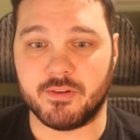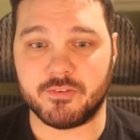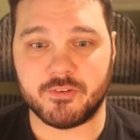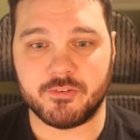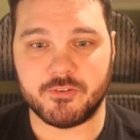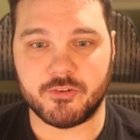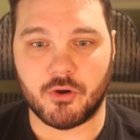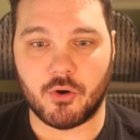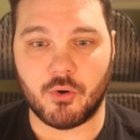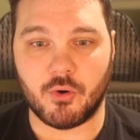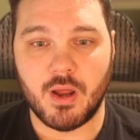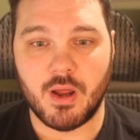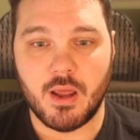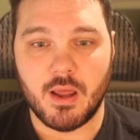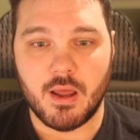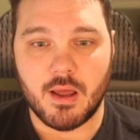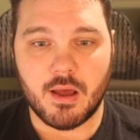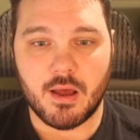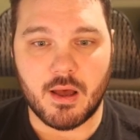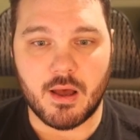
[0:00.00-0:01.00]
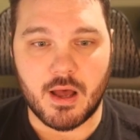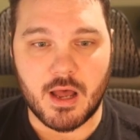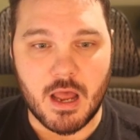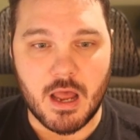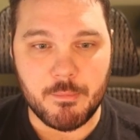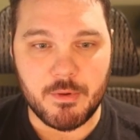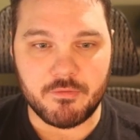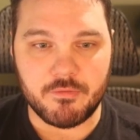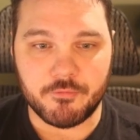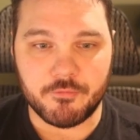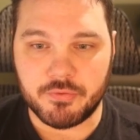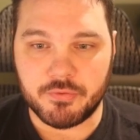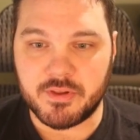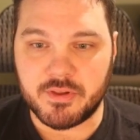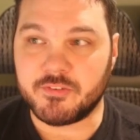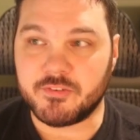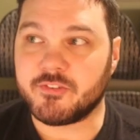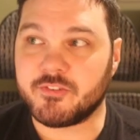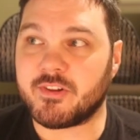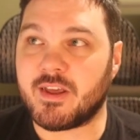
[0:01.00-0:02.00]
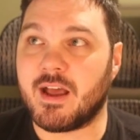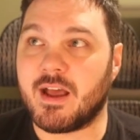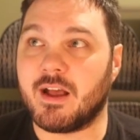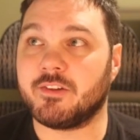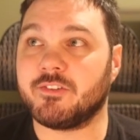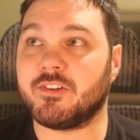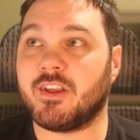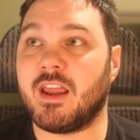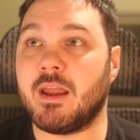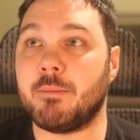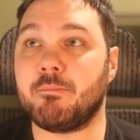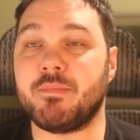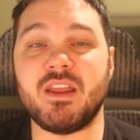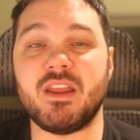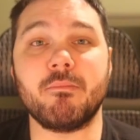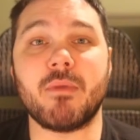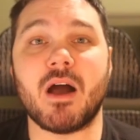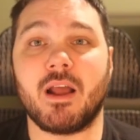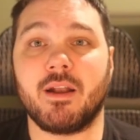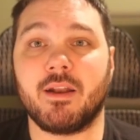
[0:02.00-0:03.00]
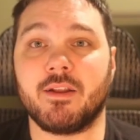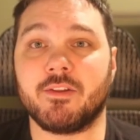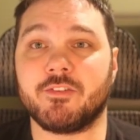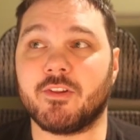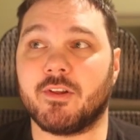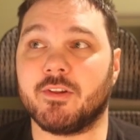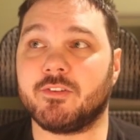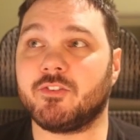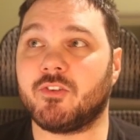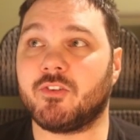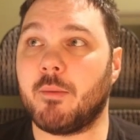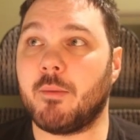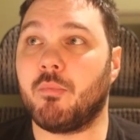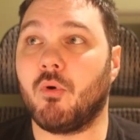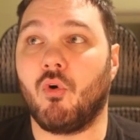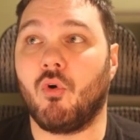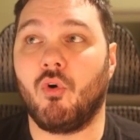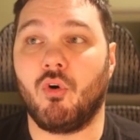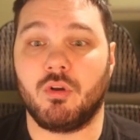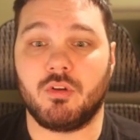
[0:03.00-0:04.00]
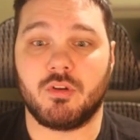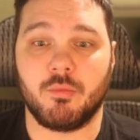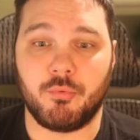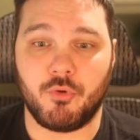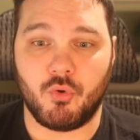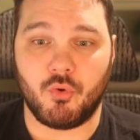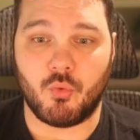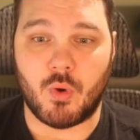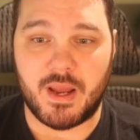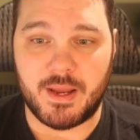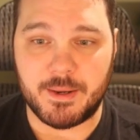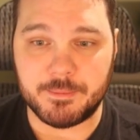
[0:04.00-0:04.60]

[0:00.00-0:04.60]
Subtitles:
So I'm in for this as a B-, a slight pull into blue-white.